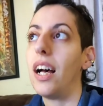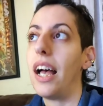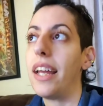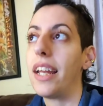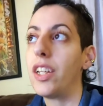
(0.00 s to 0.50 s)

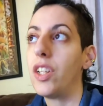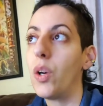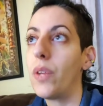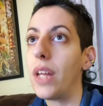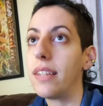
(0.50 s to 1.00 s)
And I
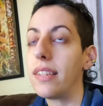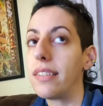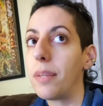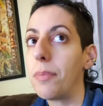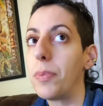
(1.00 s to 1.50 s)
know that to
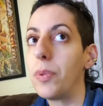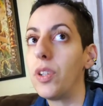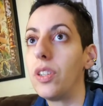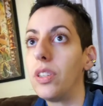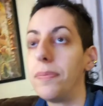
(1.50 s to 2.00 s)
some
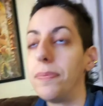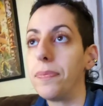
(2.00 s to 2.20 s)
people